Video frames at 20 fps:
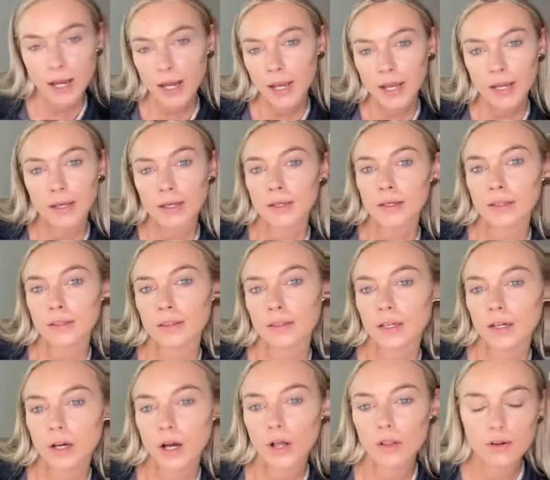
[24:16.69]

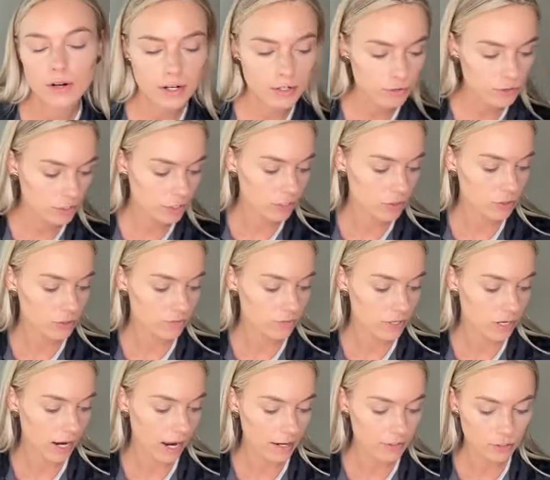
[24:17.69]
the color I used to use
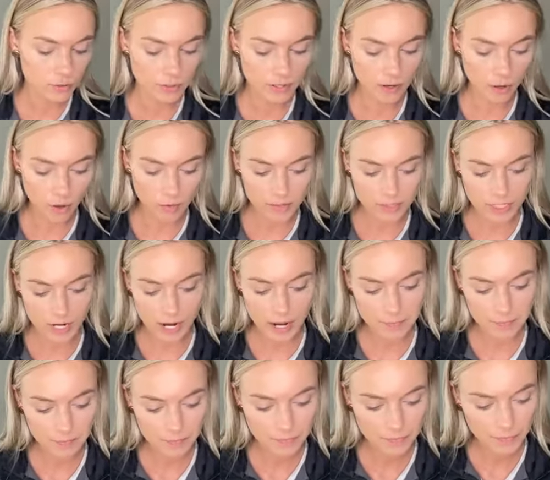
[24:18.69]
for contouring all the
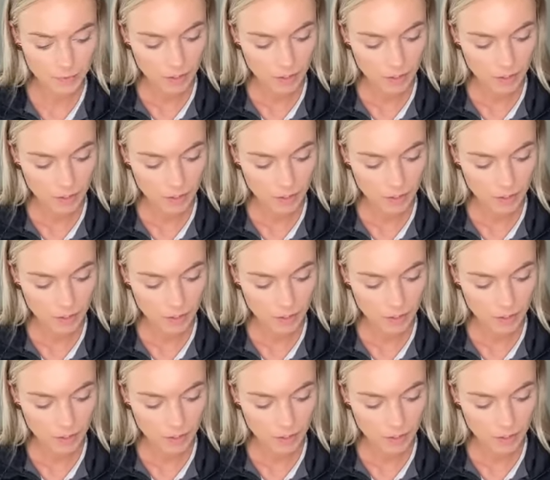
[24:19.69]
time.